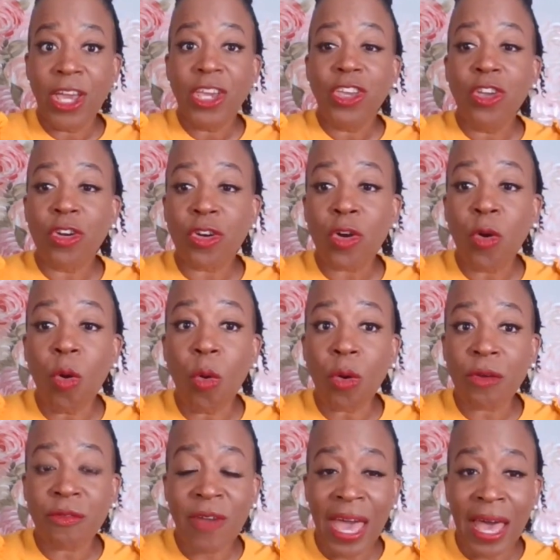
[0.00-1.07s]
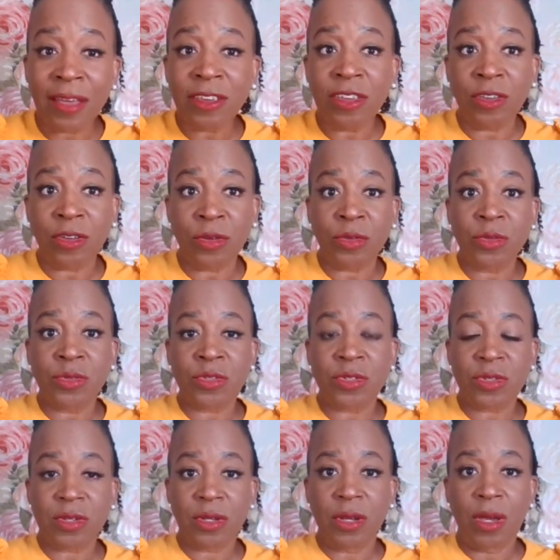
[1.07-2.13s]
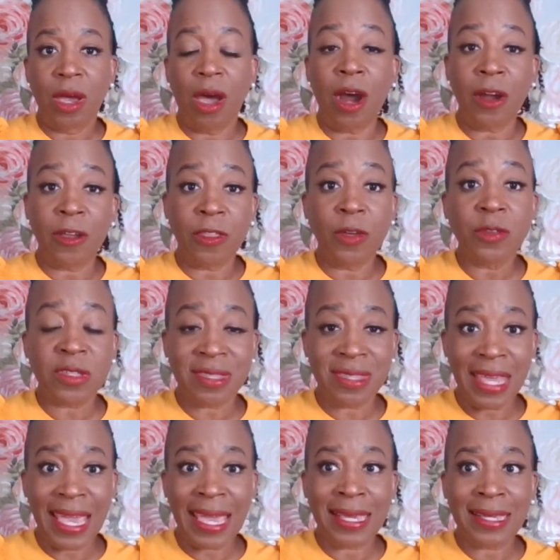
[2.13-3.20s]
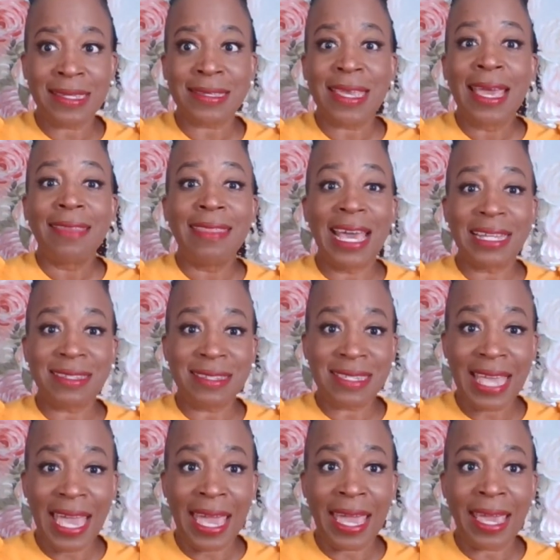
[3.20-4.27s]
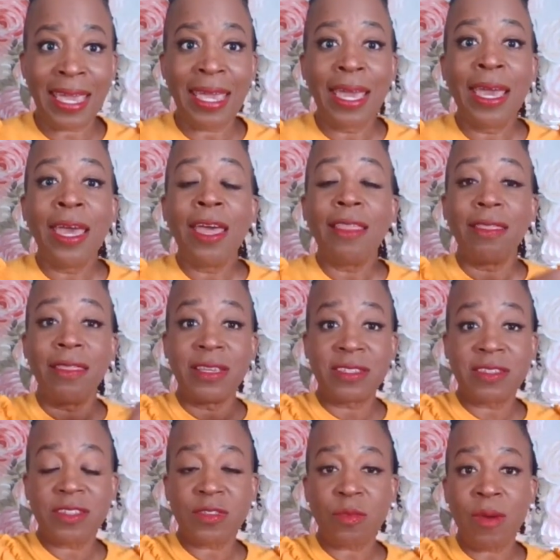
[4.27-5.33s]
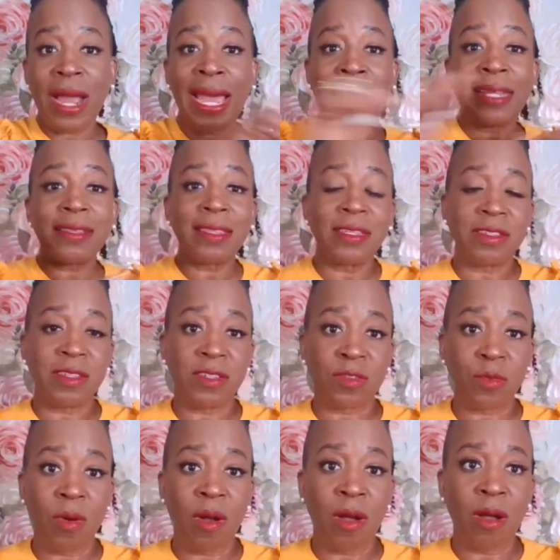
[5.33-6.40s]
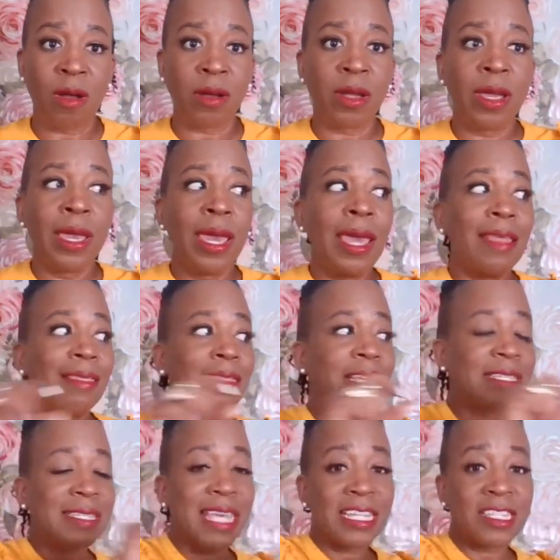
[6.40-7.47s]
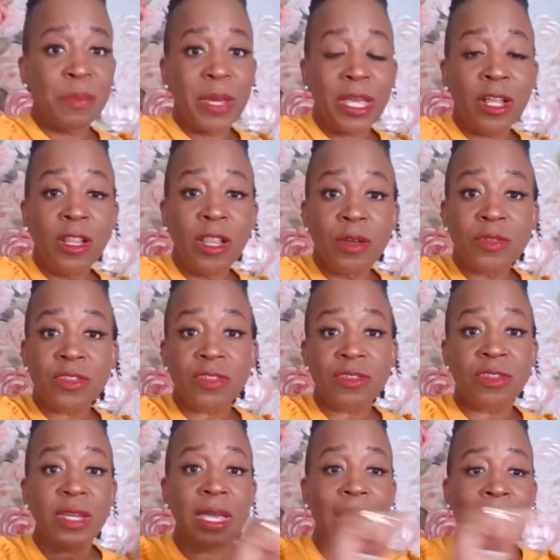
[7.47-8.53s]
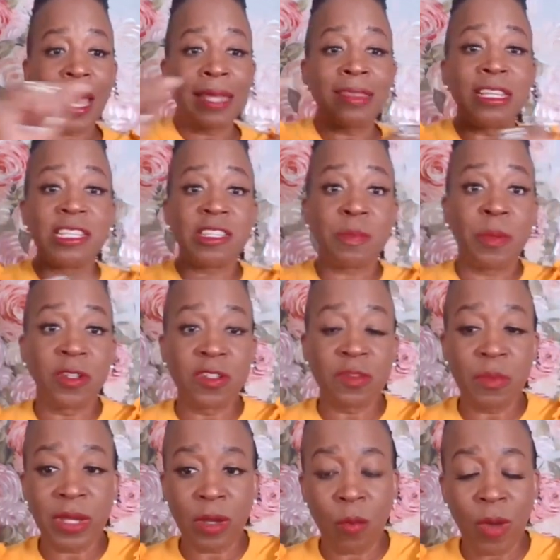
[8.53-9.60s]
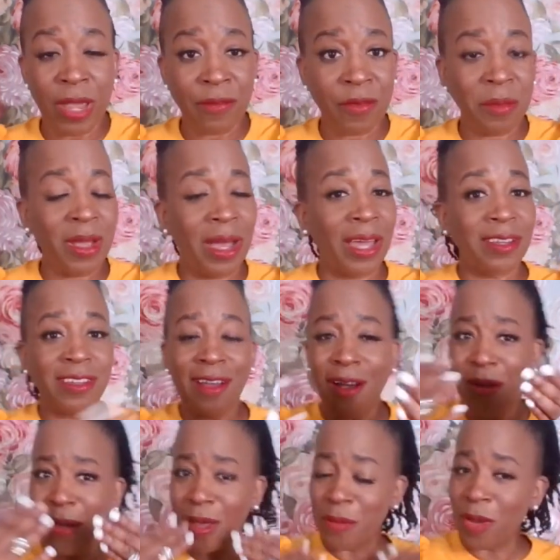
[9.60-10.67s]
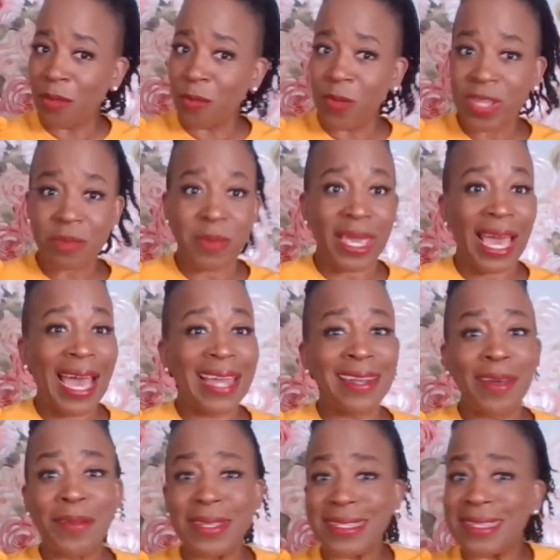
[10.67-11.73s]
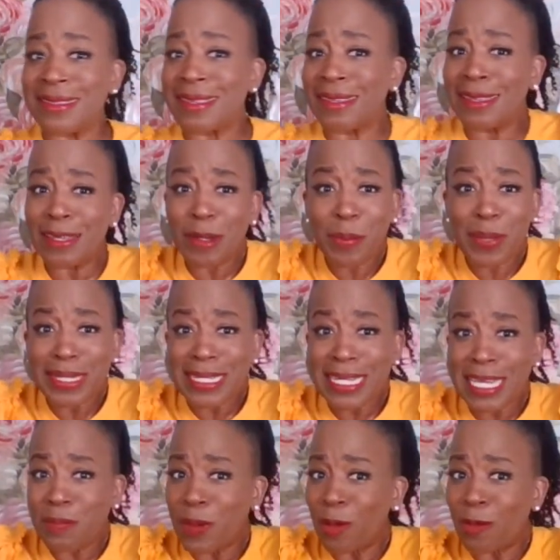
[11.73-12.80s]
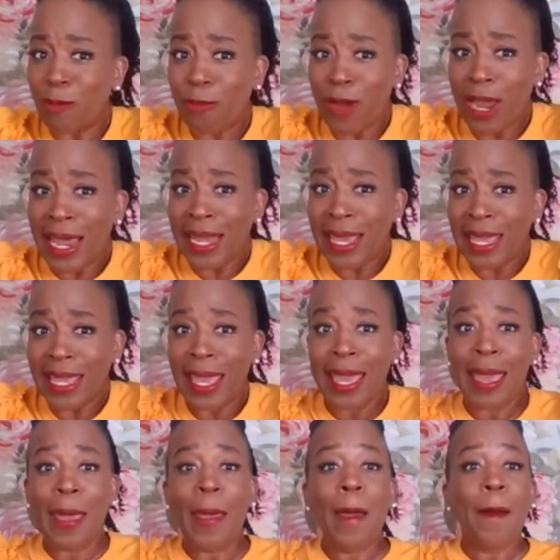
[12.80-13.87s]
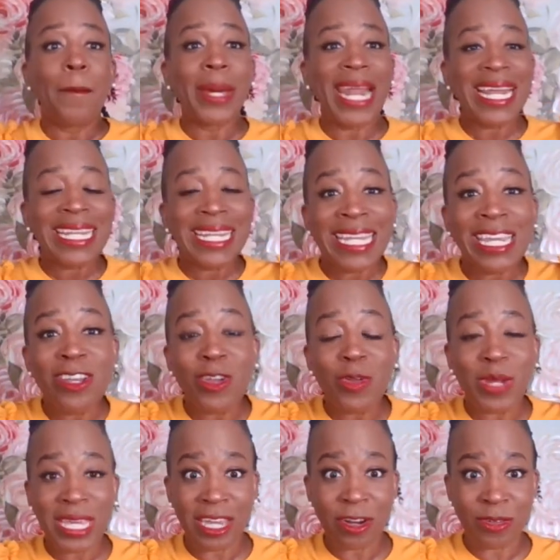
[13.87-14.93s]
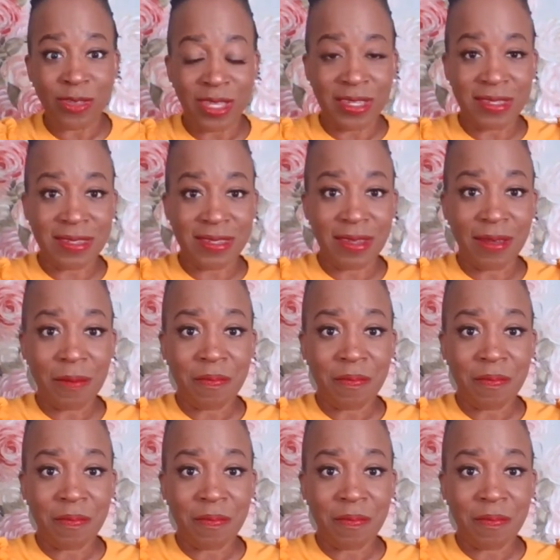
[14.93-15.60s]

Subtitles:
Your core values are those things that say, this is right, this is wrong. This gets me closer to God. This pulls me away from God. Y'all come on with me. I know this is a little bit deep on a Friday, but I need you to hear this.